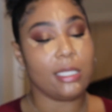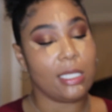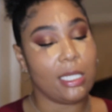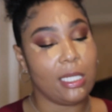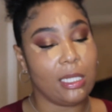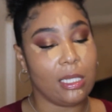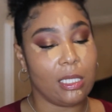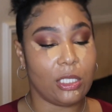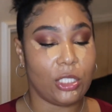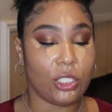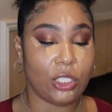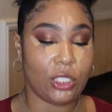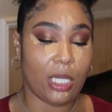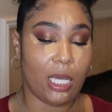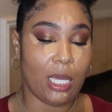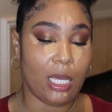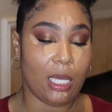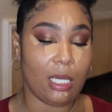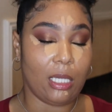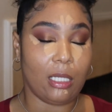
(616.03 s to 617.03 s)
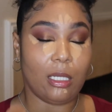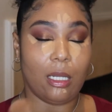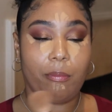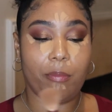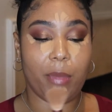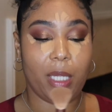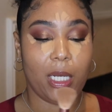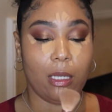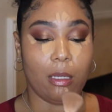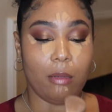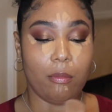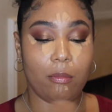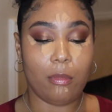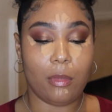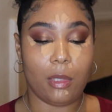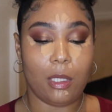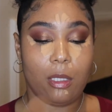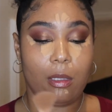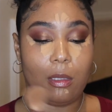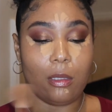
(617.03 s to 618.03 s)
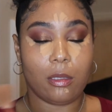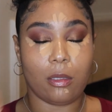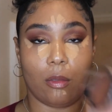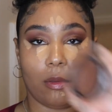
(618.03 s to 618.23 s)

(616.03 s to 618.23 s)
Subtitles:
in the shade medium. So